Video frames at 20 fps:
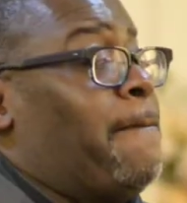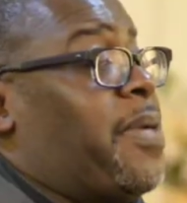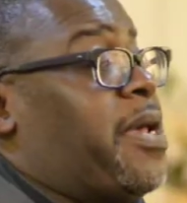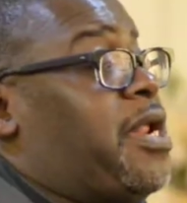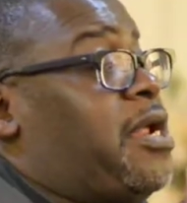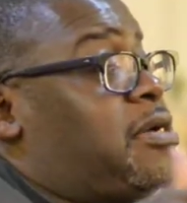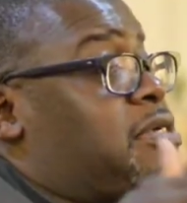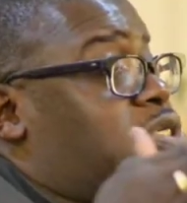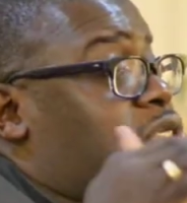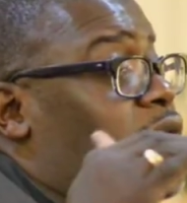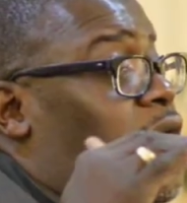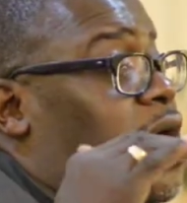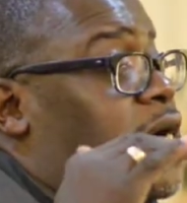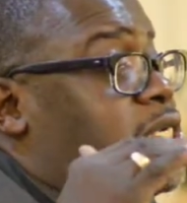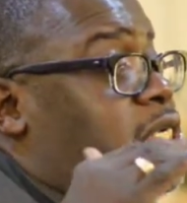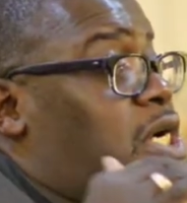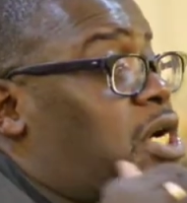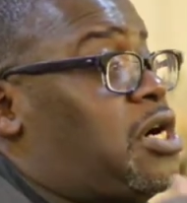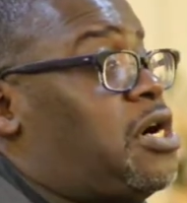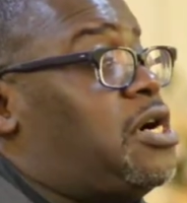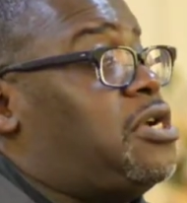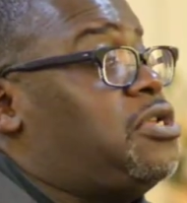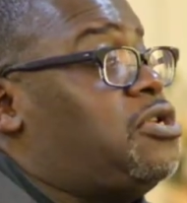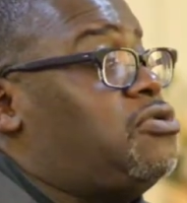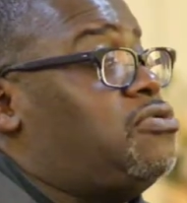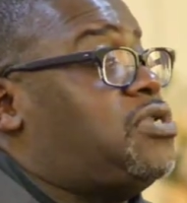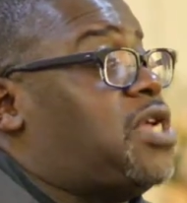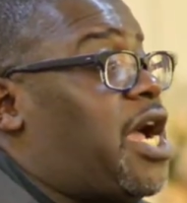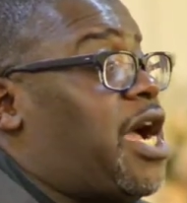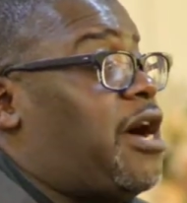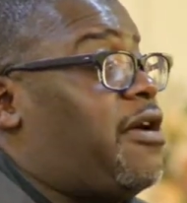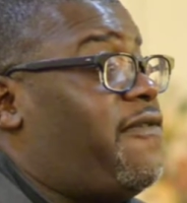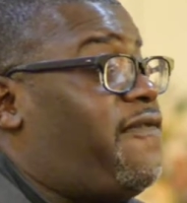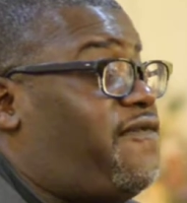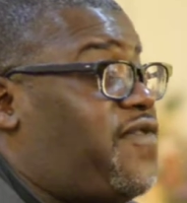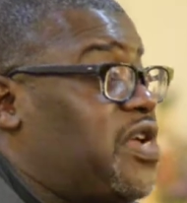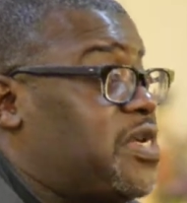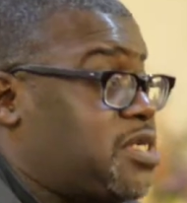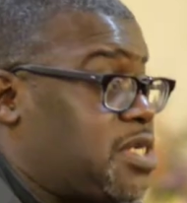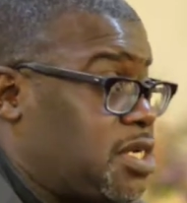but it'll start tearing you down
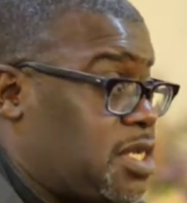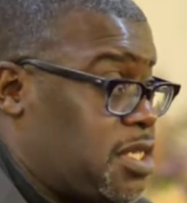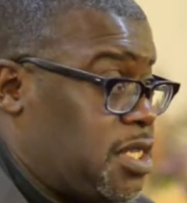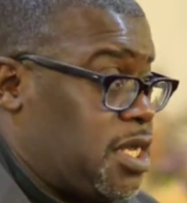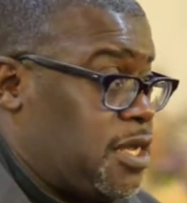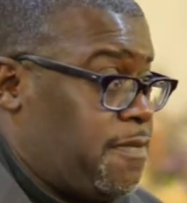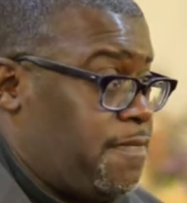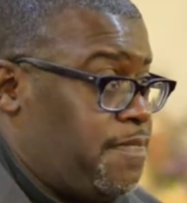physically.